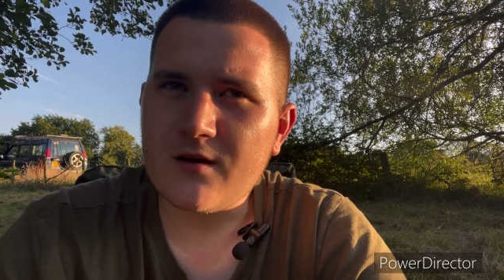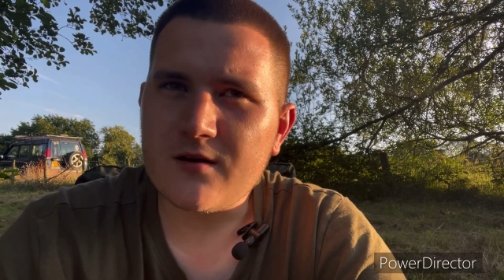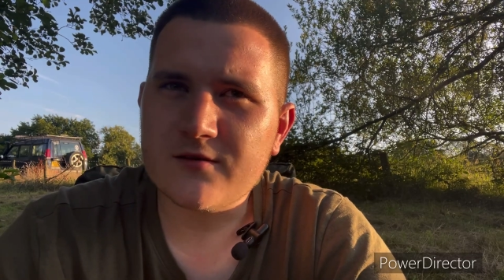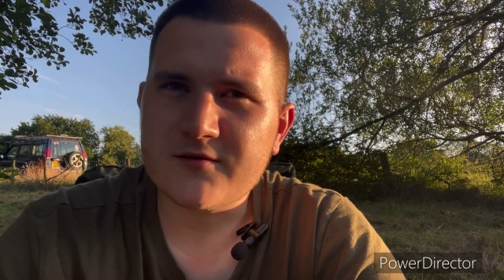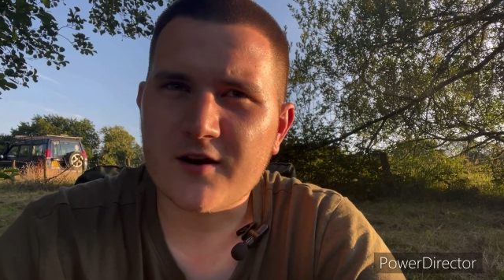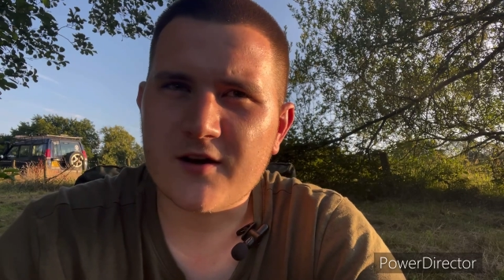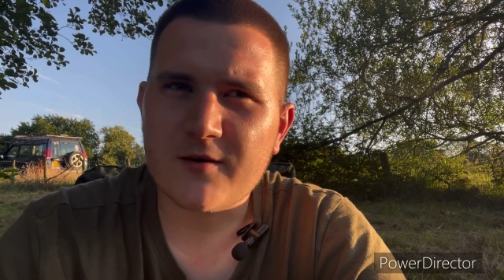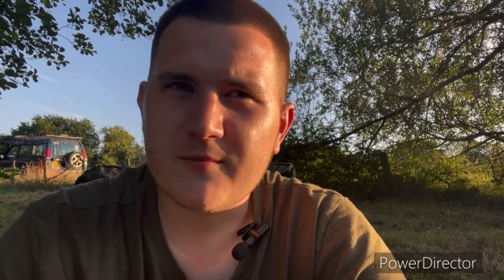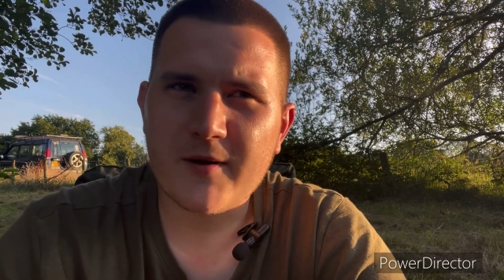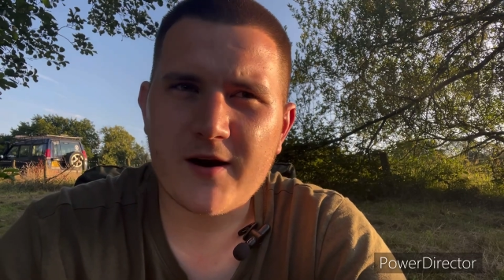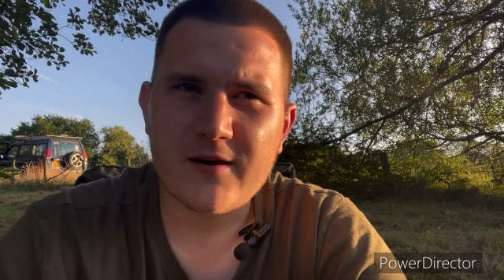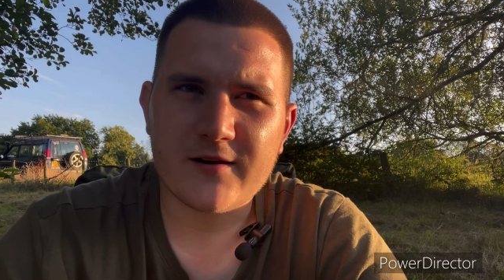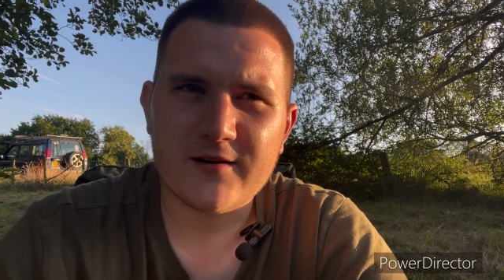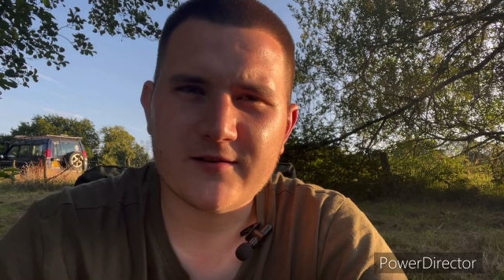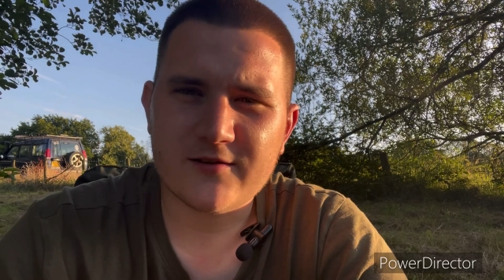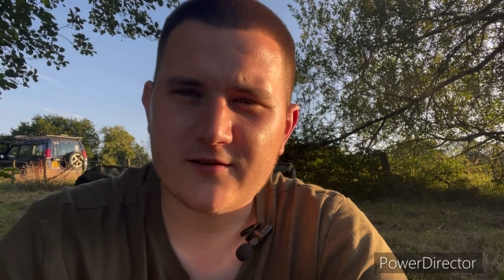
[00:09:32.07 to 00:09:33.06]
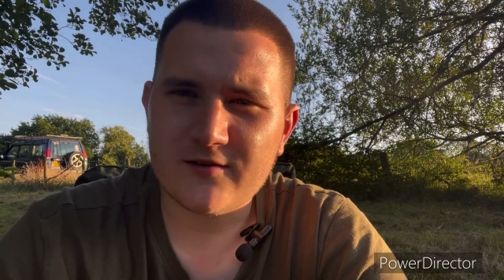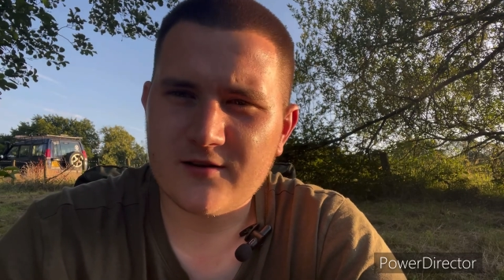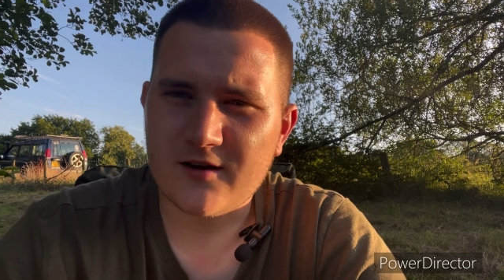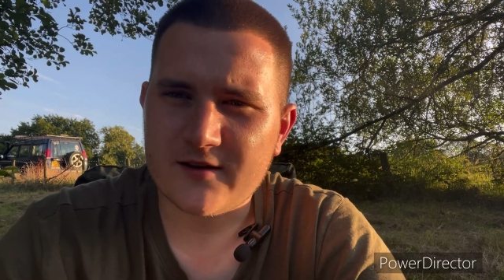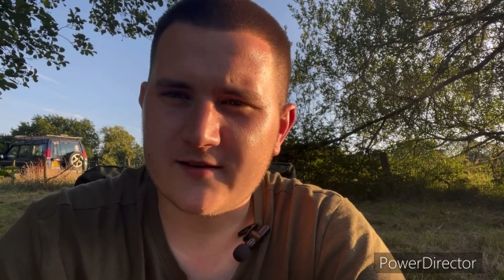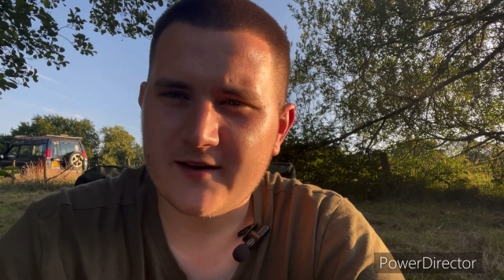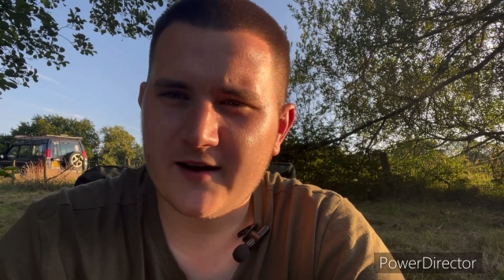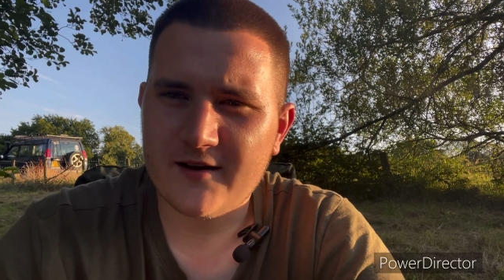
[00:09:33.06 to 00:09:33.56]
So apparently there's only
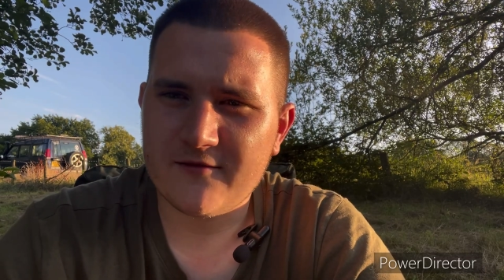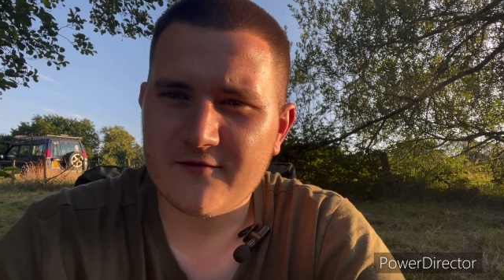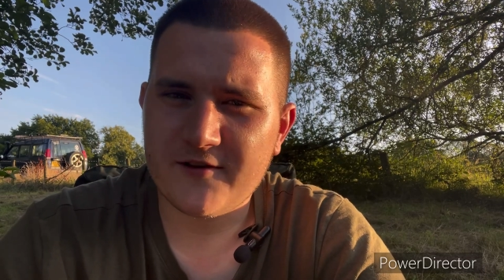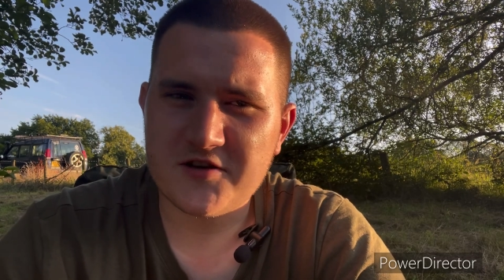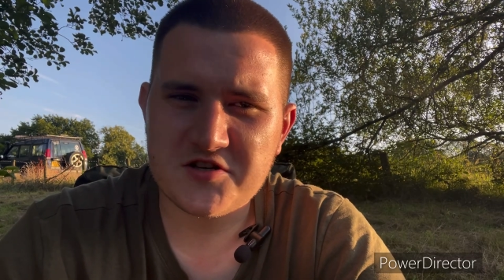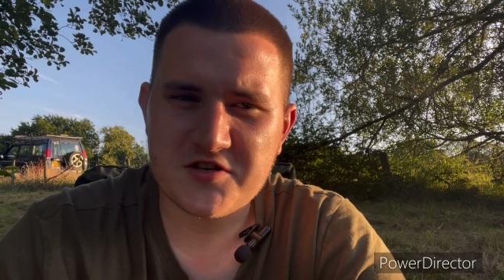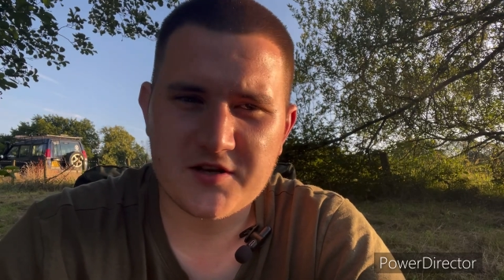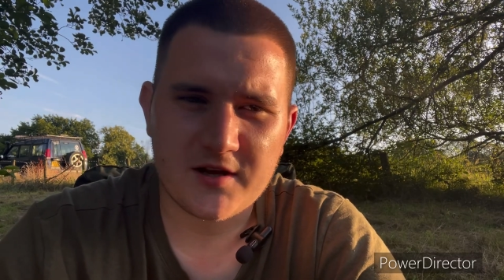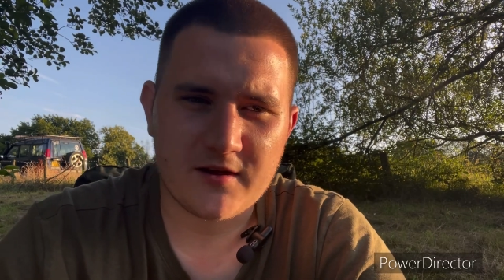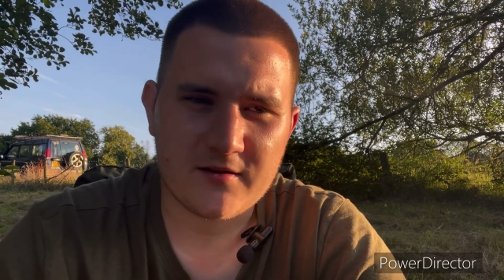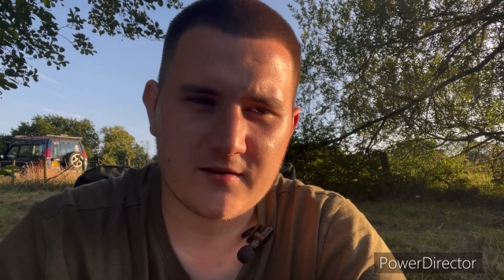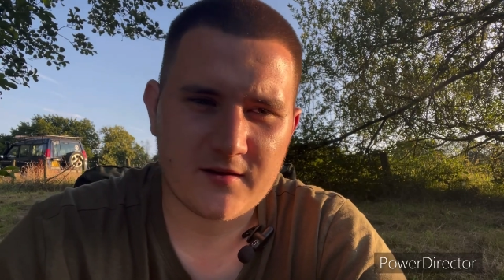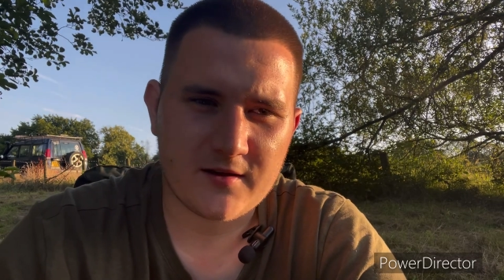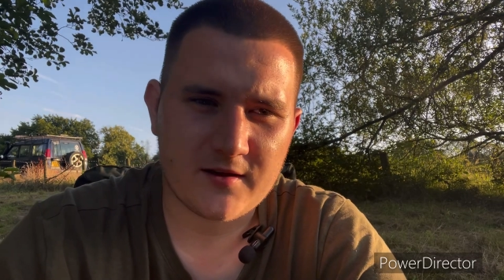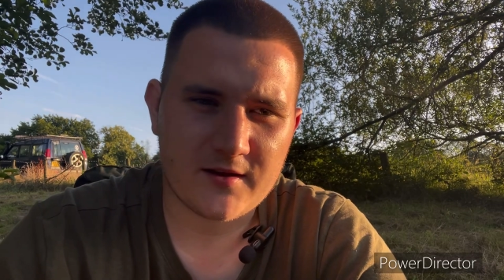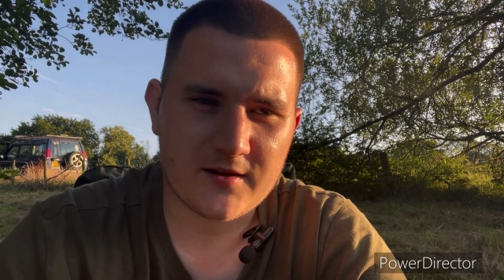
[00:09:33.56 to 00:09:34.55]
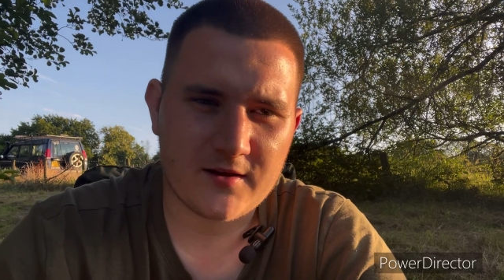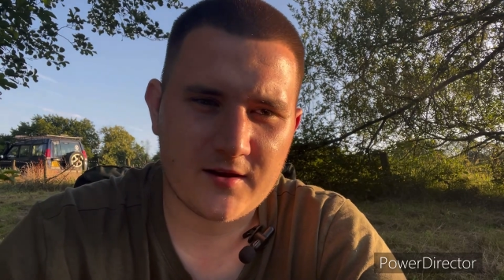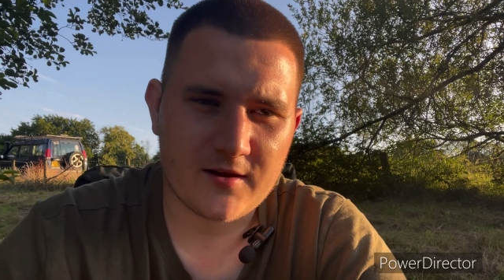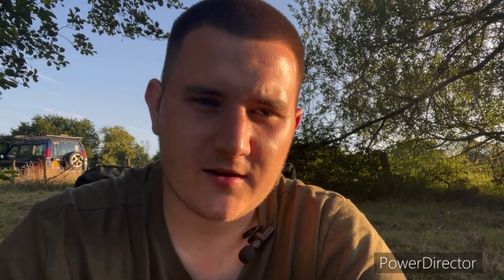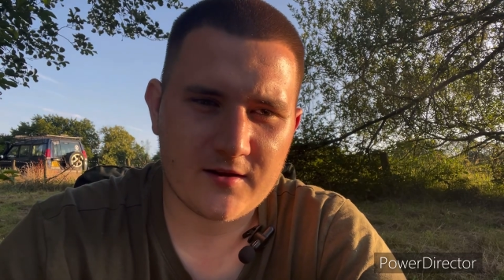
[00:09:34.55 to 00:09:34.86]
like 10 fish in there, and